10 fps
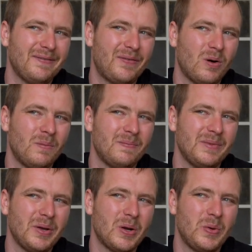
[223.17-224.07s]
from
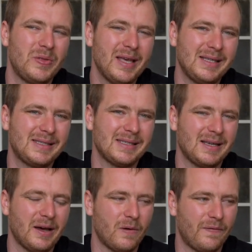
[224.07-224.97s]
this
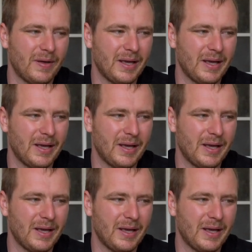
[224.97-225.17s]
kind of